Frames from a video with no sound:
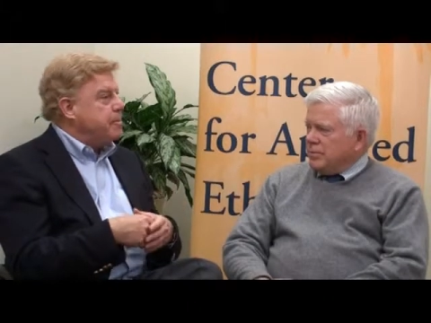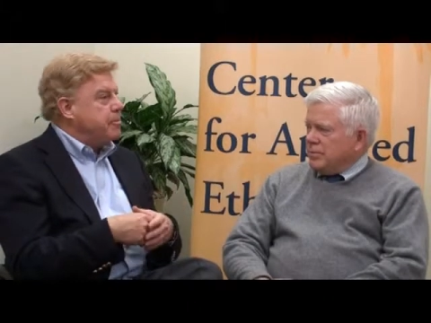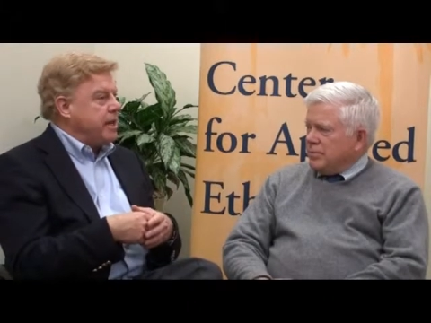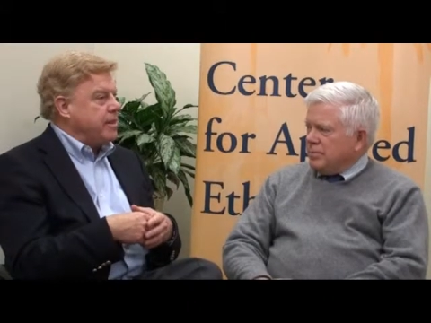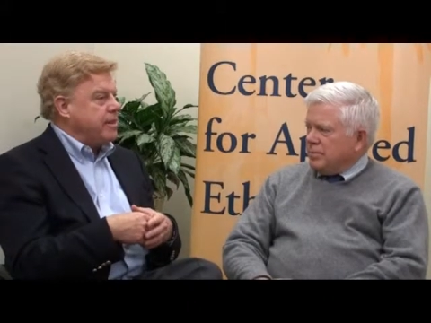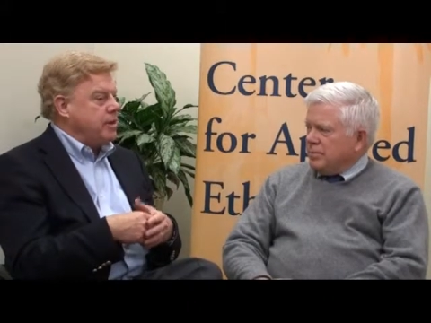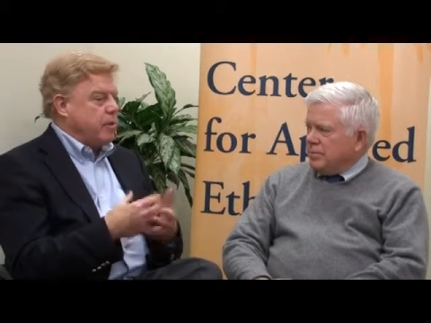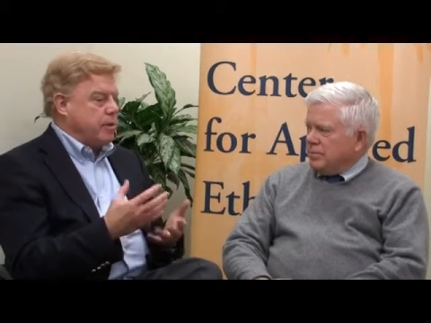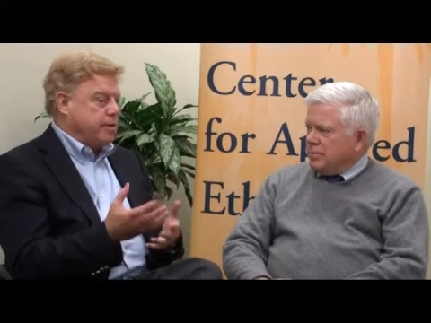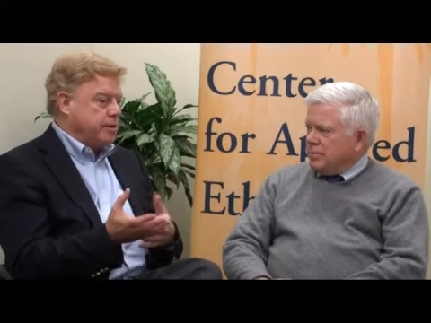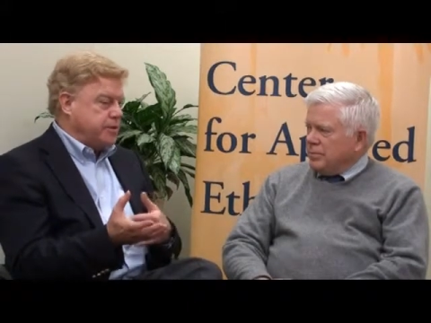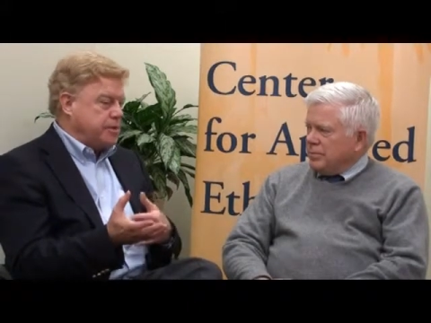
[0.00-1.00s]
Speaker 1: But I think
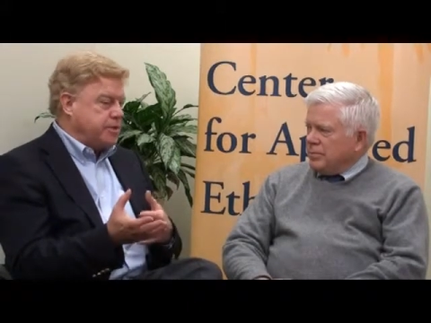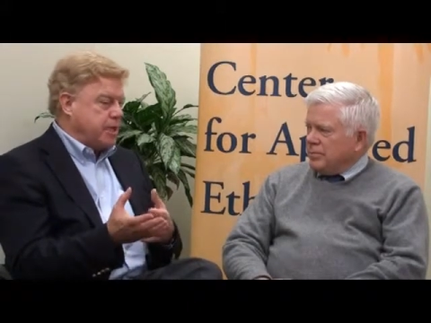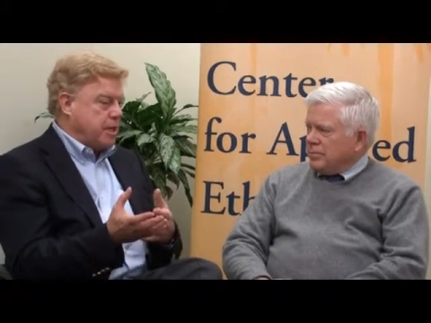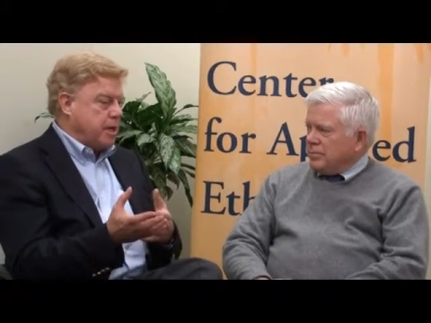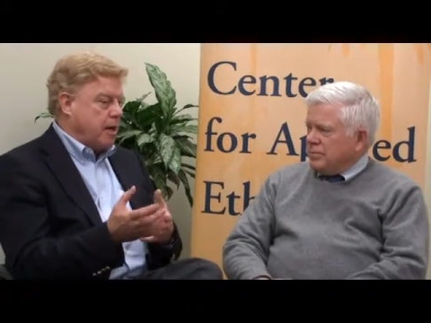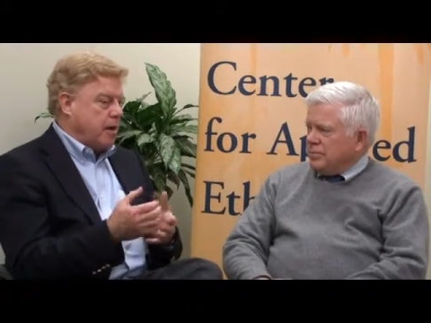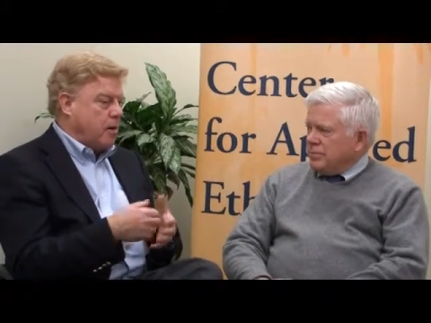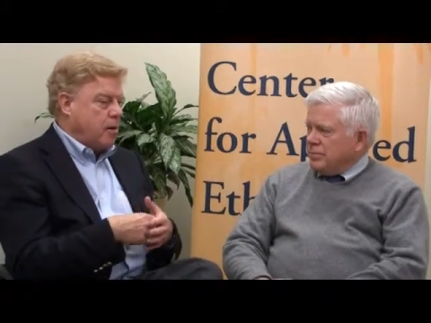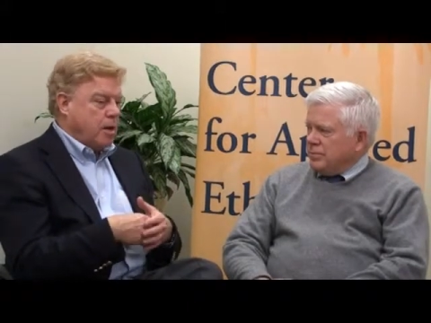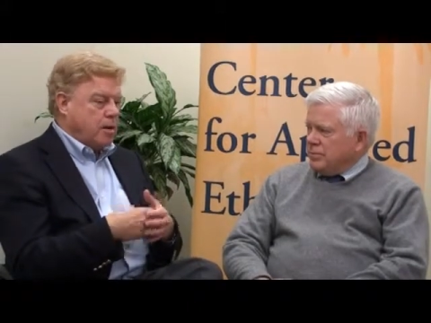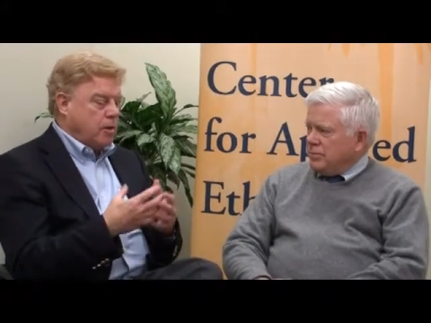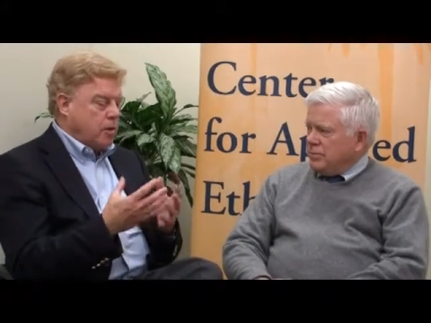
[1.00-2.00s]
whether you're the C E
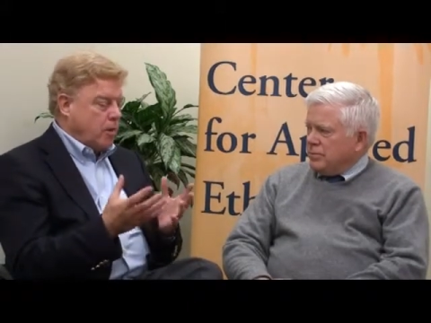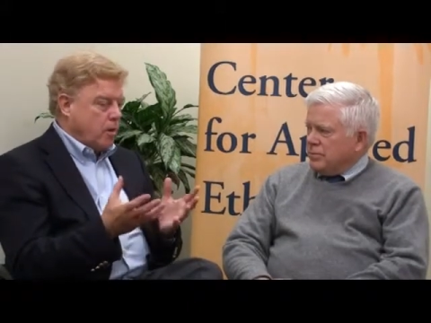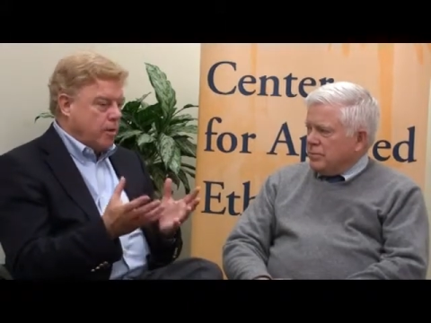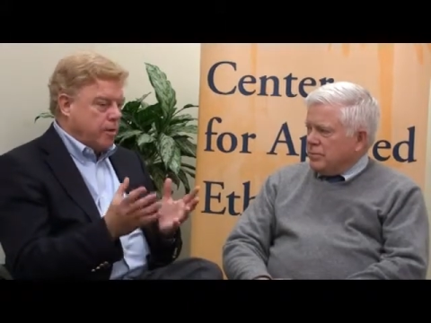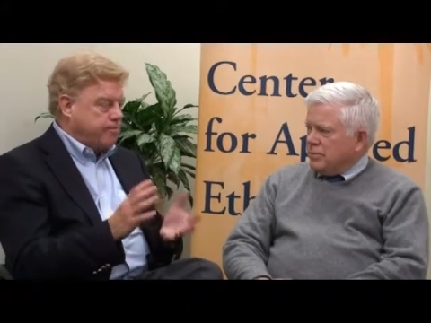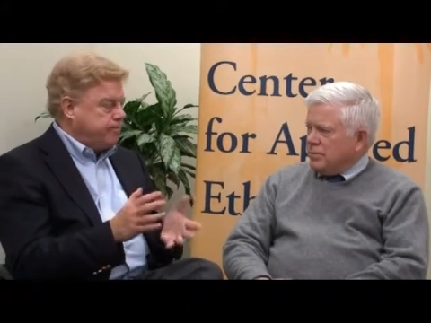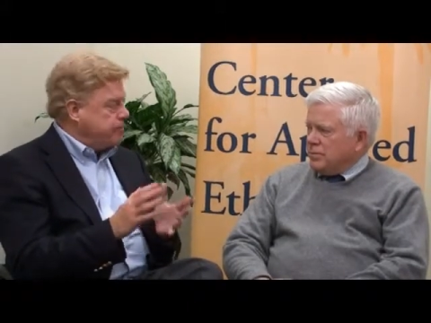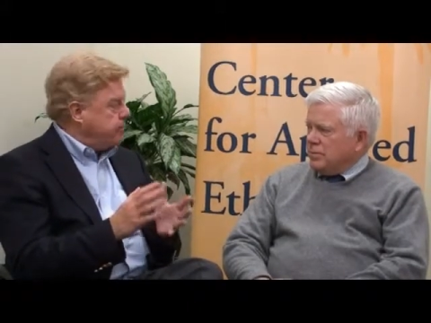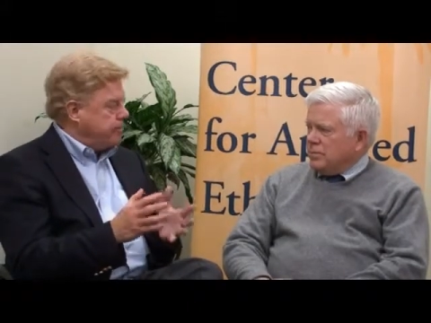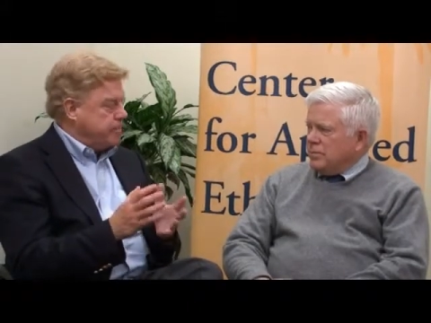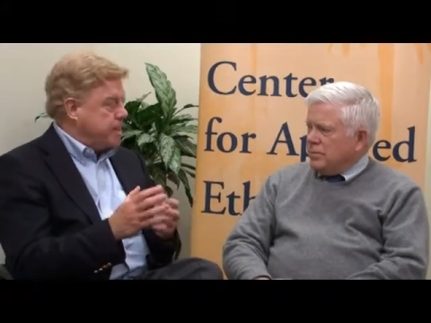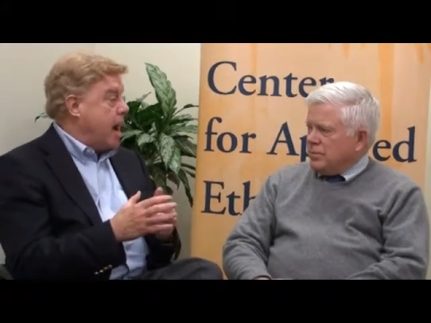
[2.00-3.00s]
O or
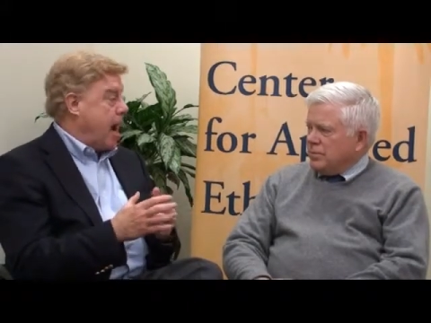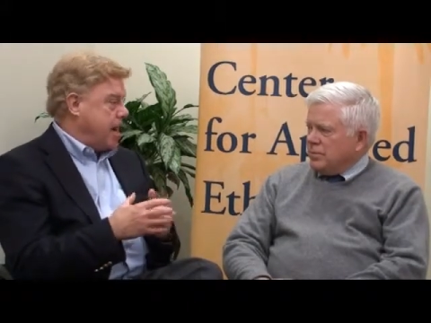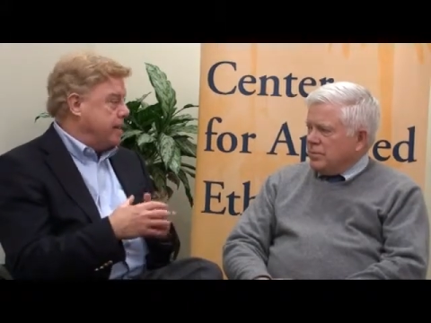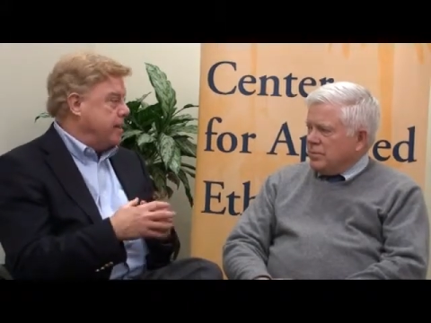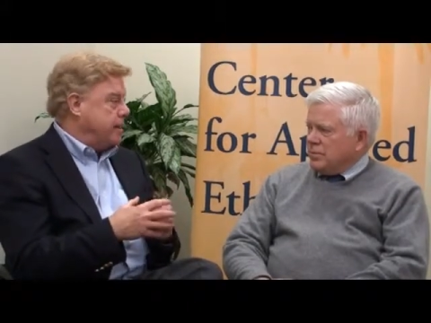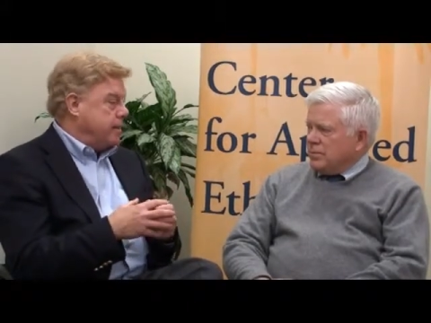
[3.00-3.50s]
not,